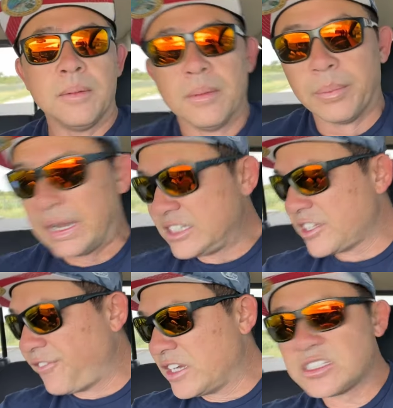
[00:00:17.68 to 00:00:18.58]
But I just
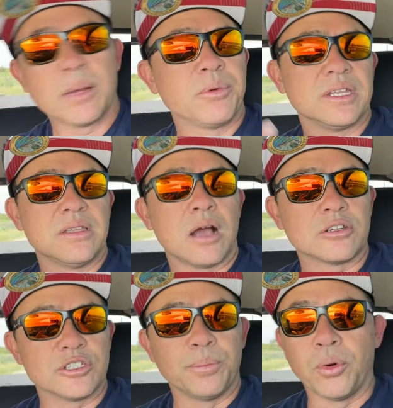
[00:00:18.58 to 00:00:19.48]
finished up with a
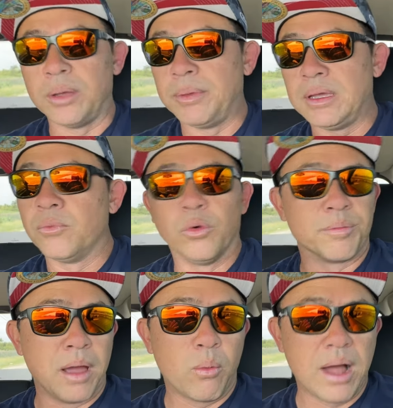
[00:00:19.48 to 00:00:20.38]
doctor's appointment with
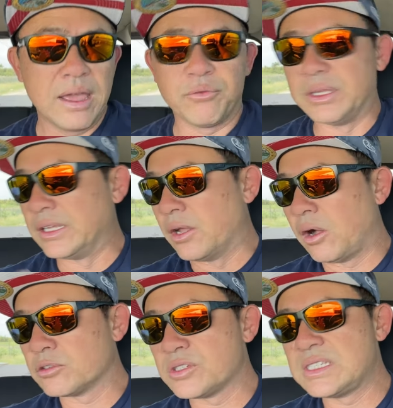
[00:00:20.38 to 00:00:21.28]
my wife. We did the
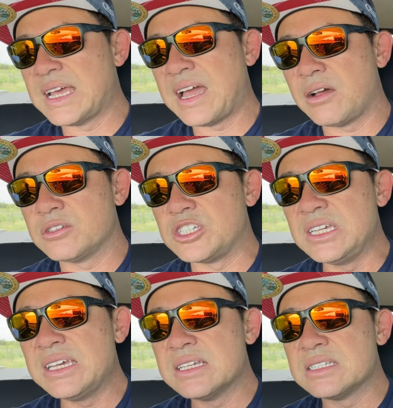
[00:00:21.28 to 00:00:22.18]
ultrasound.
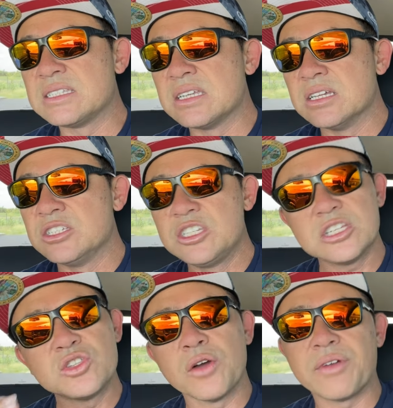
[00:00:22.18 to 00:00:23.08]
She is
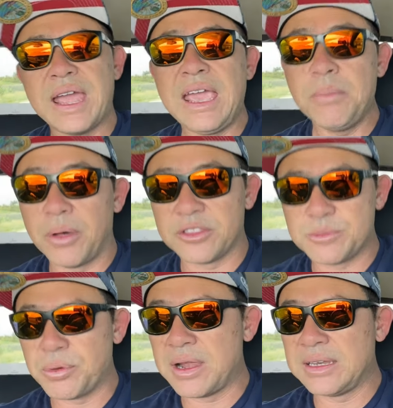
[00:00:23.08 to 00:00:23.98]
just over eight months
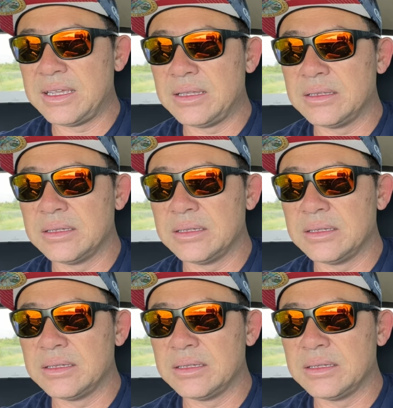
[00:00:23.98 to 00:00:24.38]
pregnant,